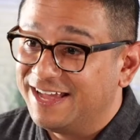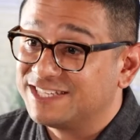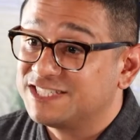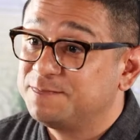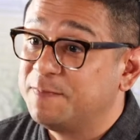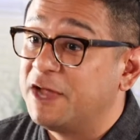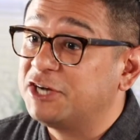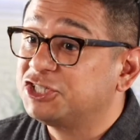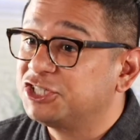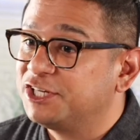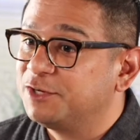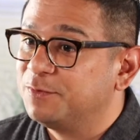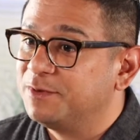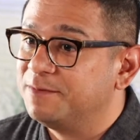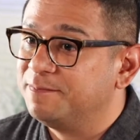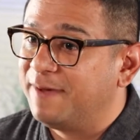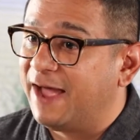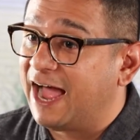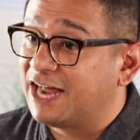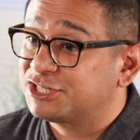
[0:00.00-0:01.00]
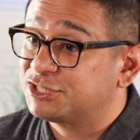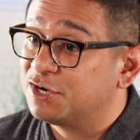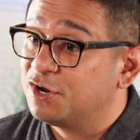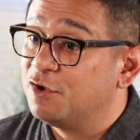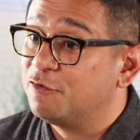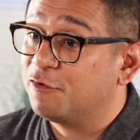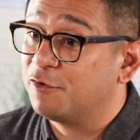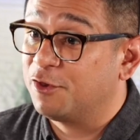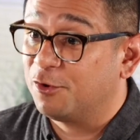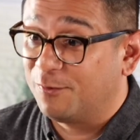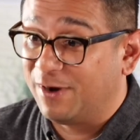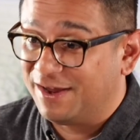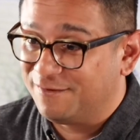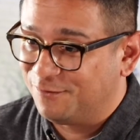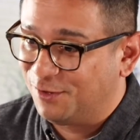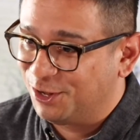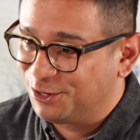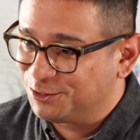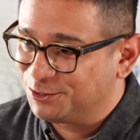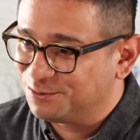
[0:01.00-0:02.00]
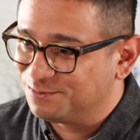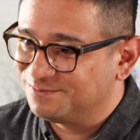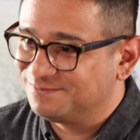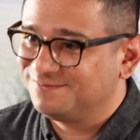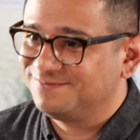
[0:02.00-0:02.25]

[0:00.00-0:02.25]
especially when batched for the right volume.